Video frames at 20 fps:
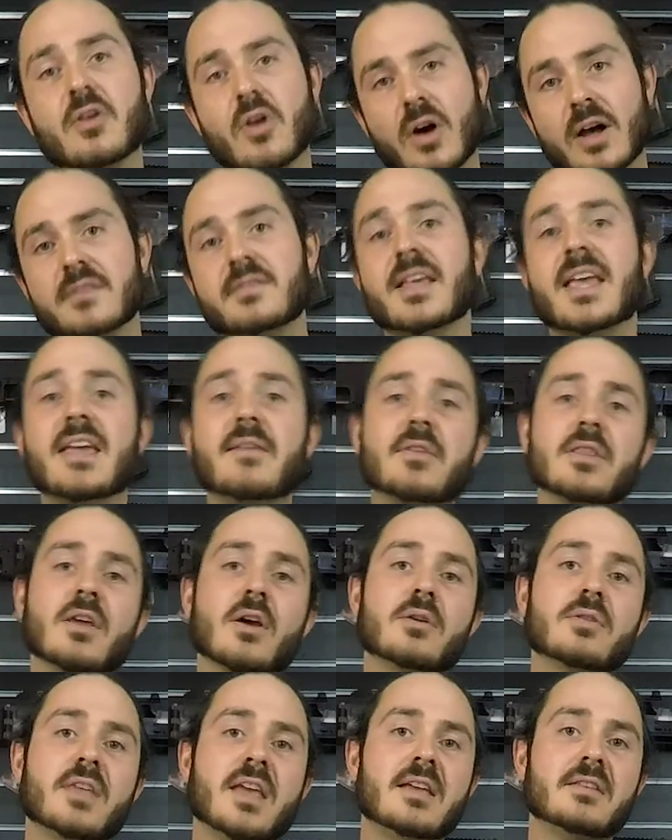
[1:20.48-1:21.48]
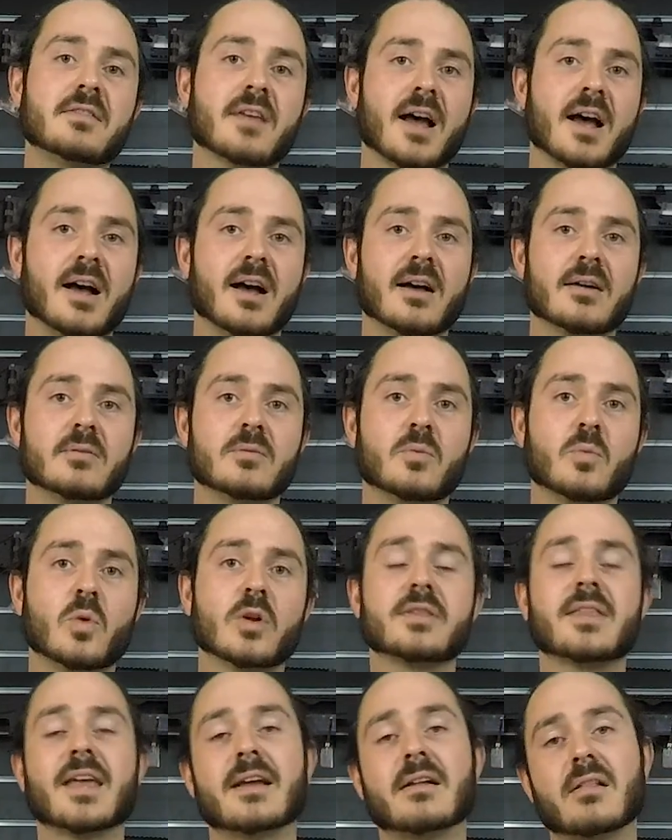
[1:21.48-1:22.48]
guys, even though these are
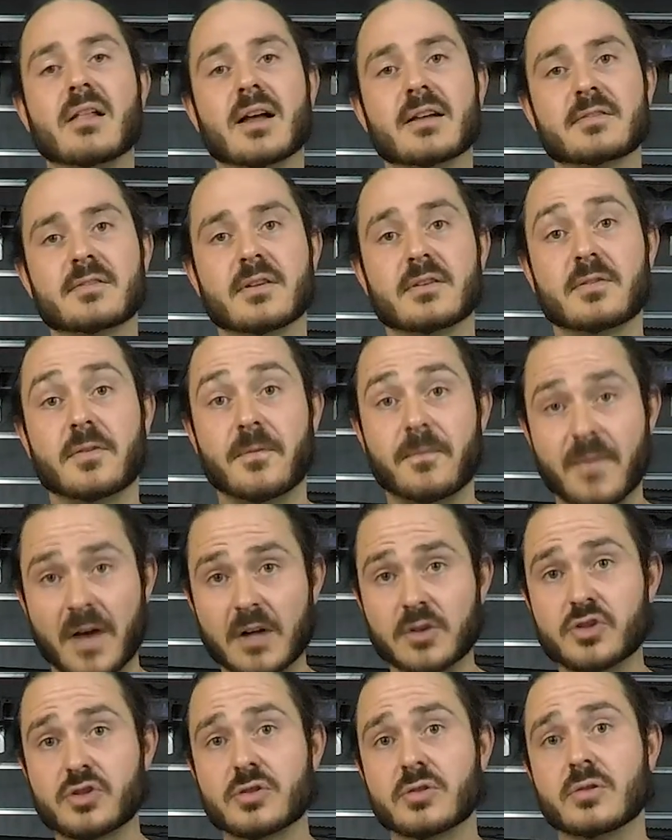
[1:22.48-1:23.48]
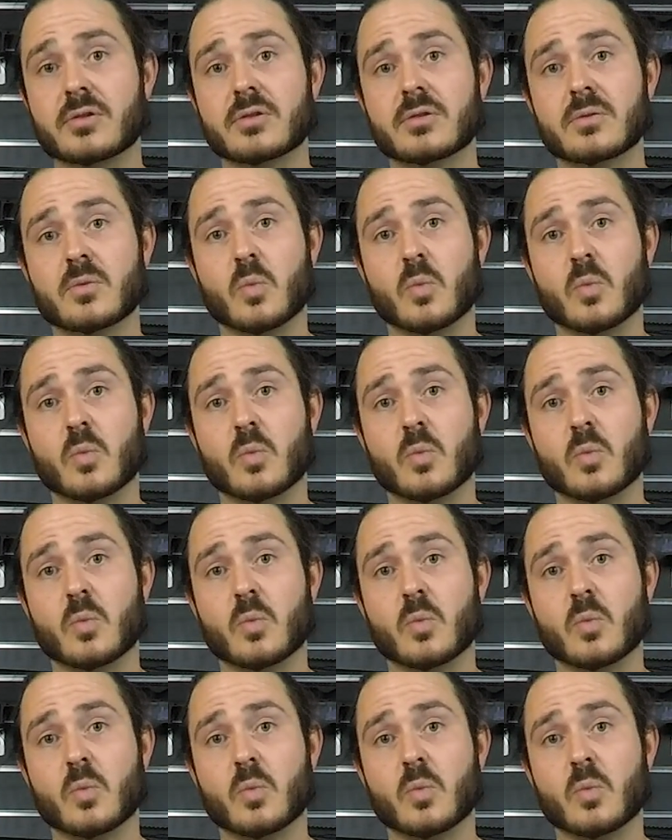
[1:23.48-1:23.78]
what they classed as functional